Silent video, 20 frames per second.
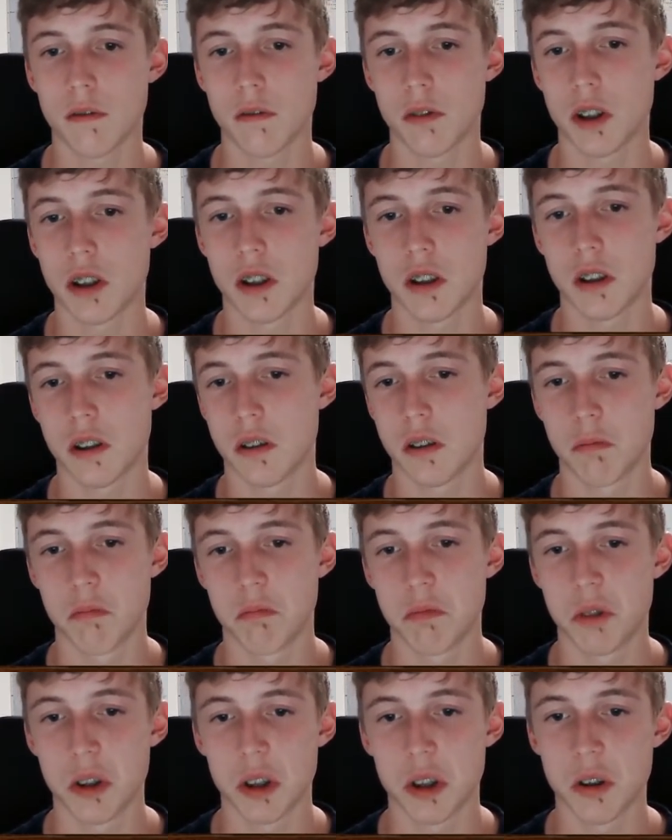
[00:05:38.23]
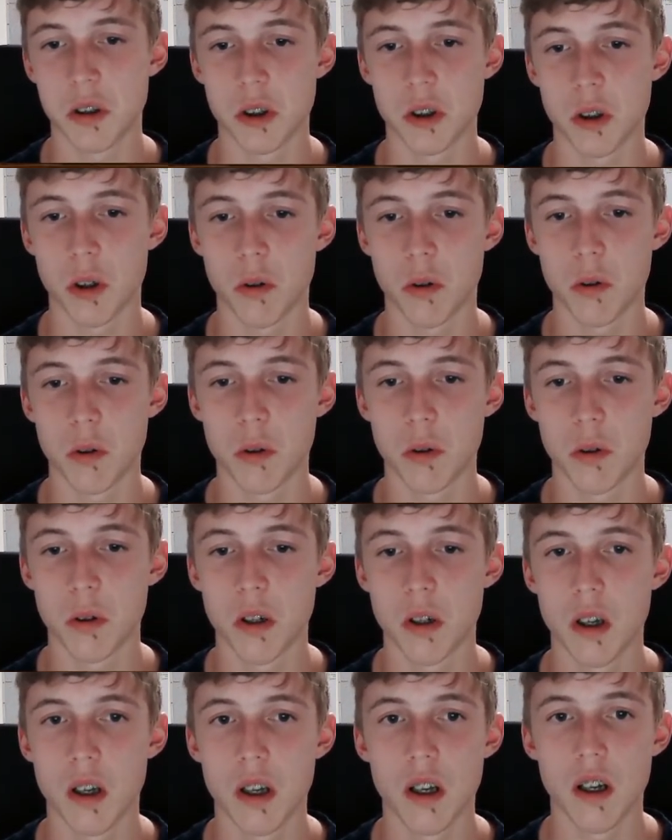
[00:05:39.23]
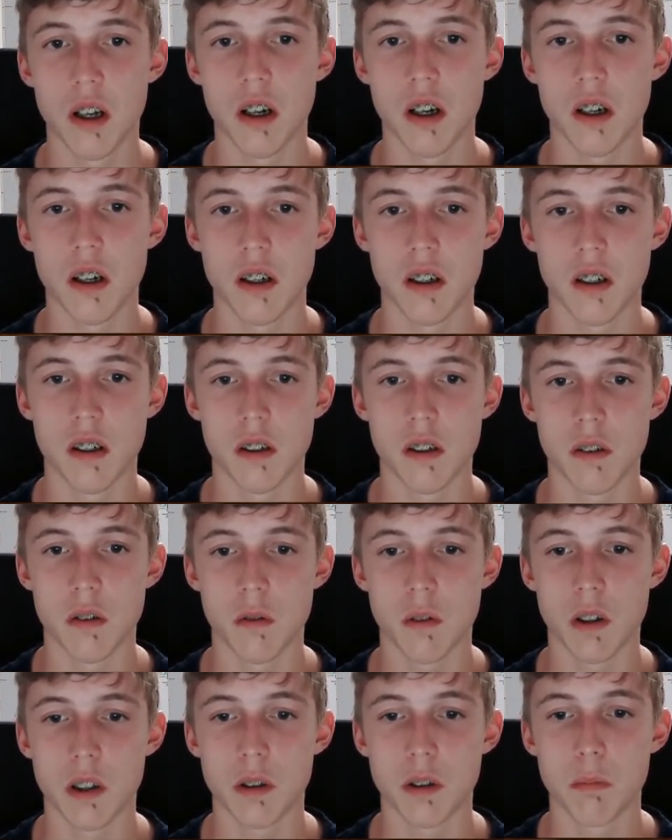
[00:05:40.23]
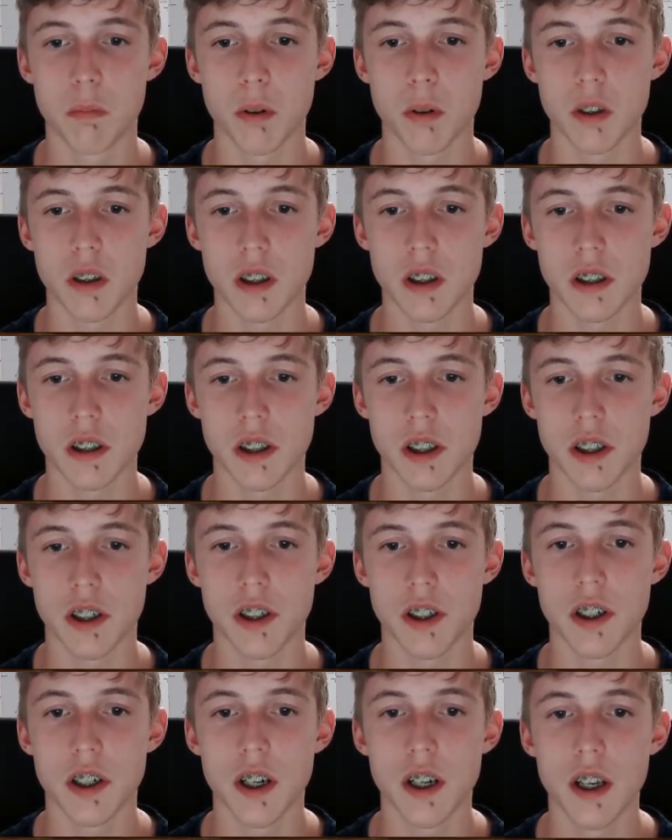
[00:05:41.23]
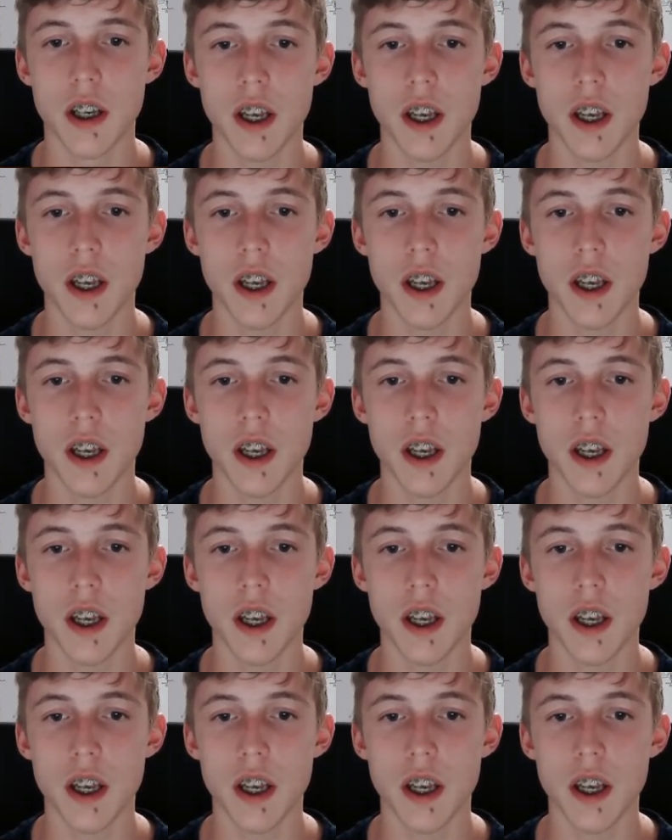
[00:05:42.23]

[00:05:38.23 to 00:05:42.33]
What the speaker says: just to show you what the point is here.